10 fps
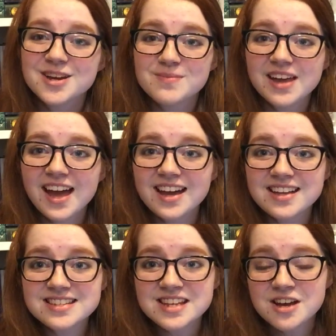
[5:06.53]

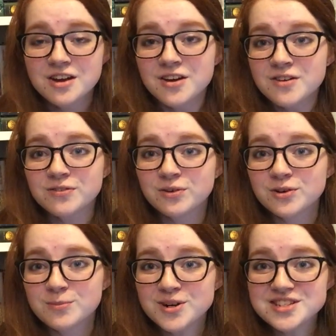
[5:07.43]
because
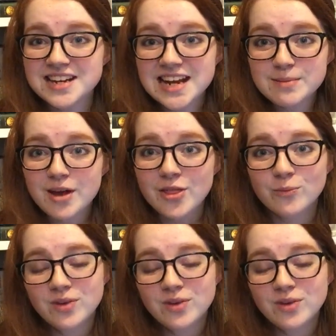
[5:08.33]
for Percy and Annabeth,